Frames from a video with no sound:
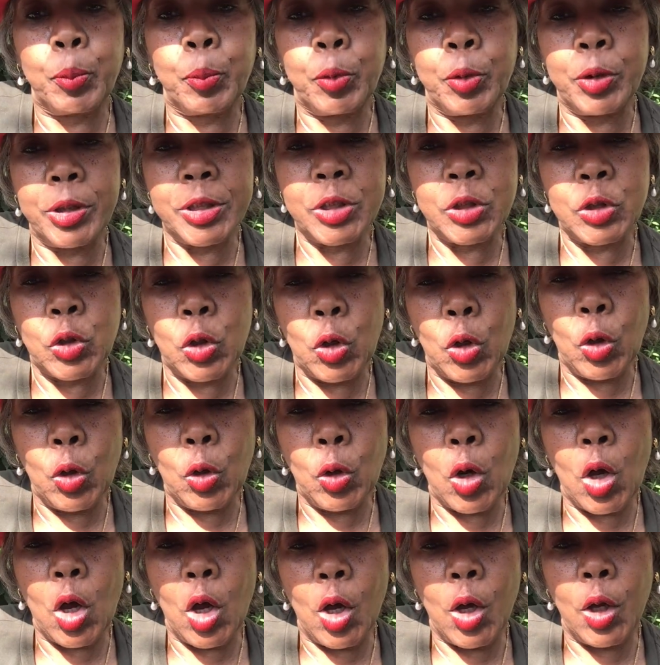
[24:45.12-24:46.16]
pushed
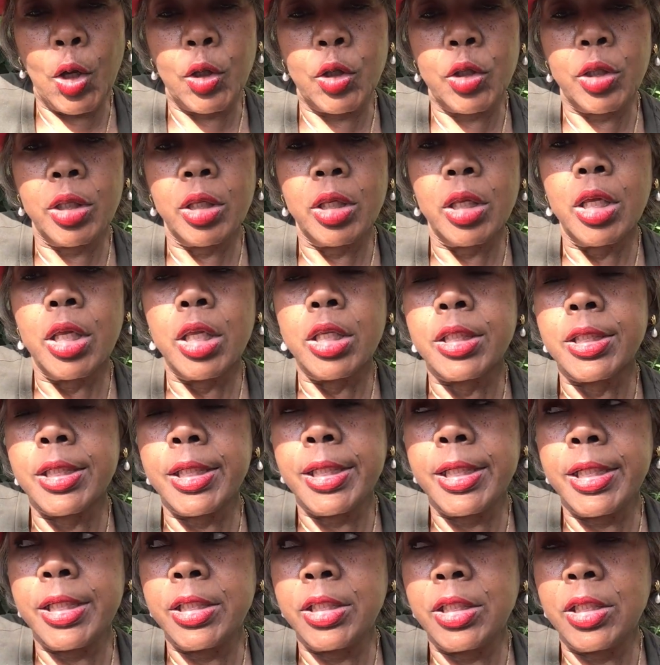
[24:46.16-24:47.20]
her on
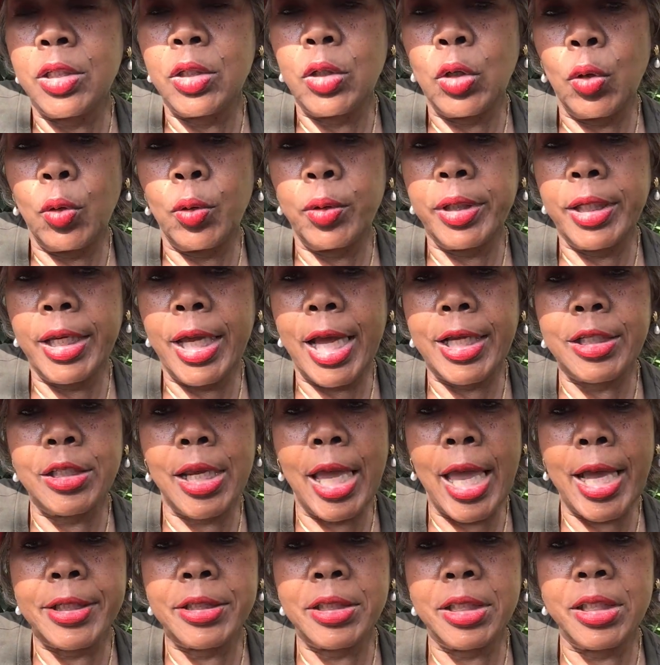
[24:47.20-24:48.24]
Tahitian noni.
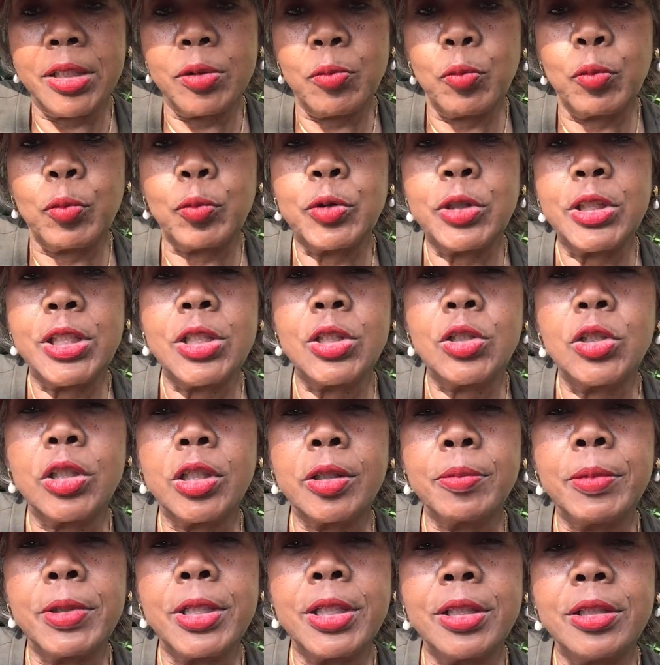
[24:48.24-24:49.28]
She
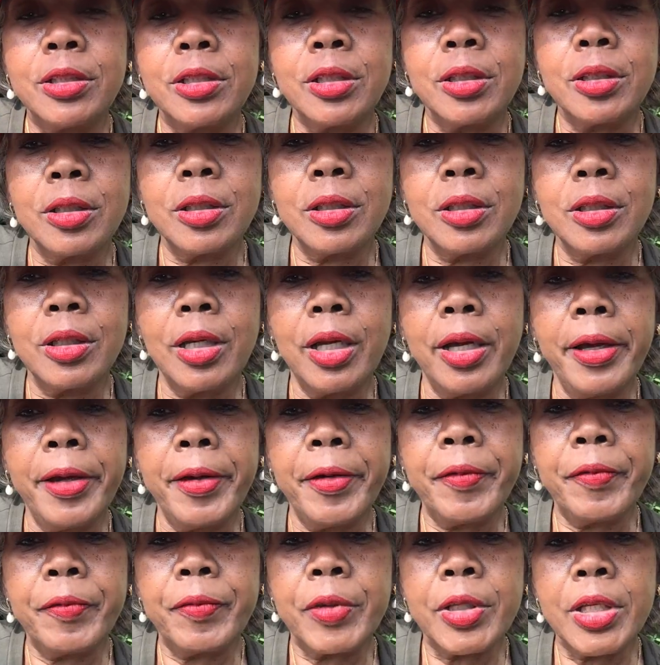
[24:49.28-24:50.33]
took me to
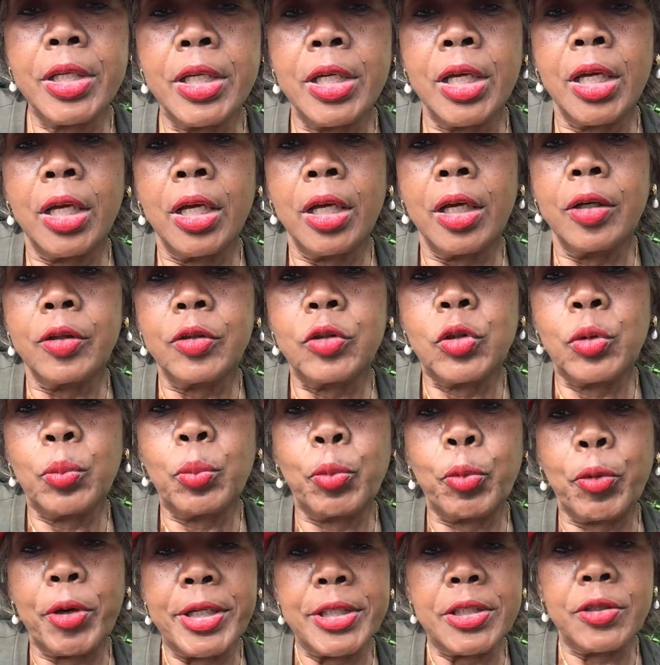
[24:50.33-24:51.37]

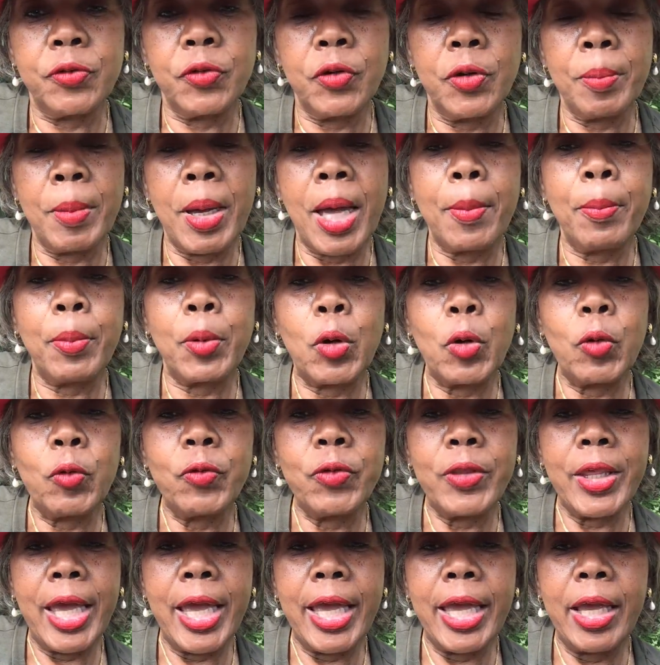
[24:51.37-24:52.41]
brunch for my
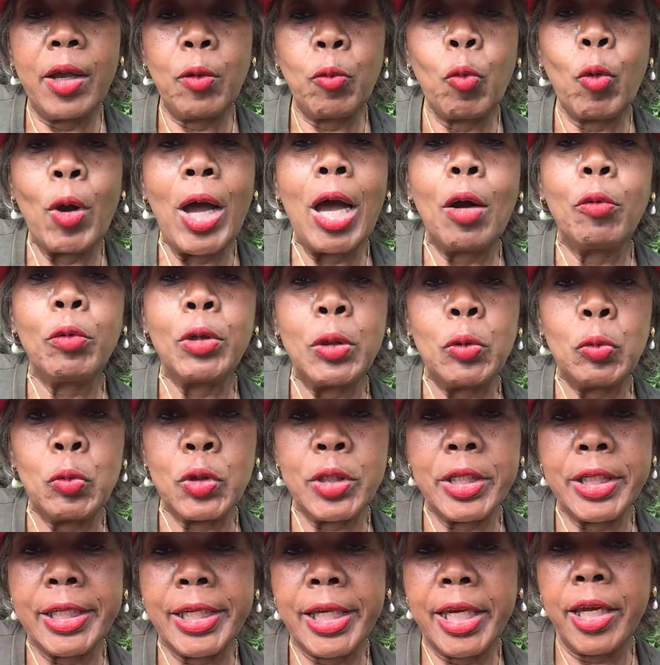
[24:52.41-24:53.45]
birthday, and while we
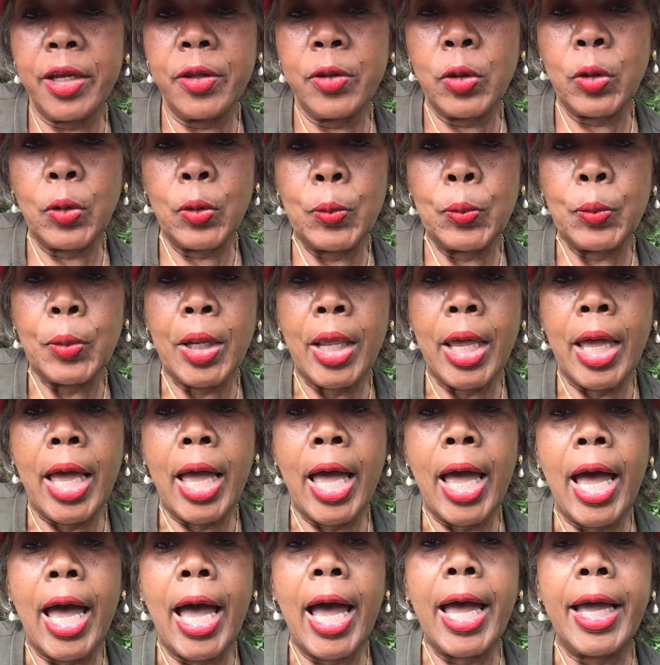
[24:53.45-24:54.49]
were together,
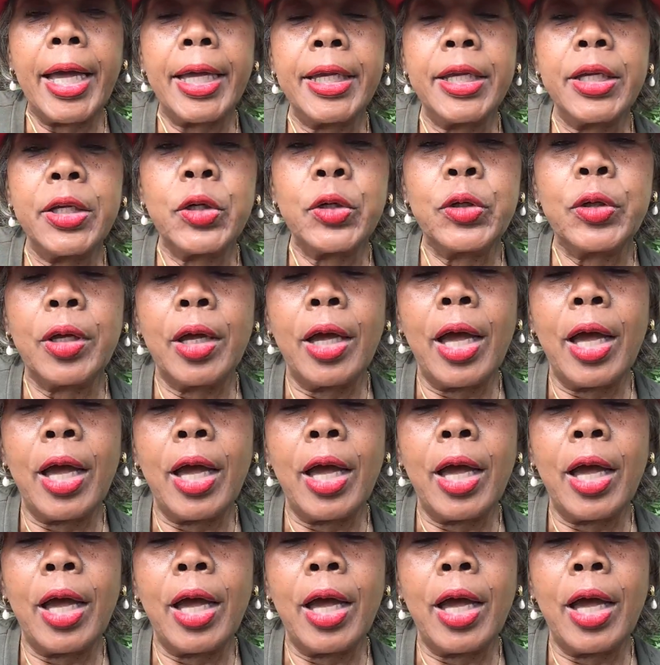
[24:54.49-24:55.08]
I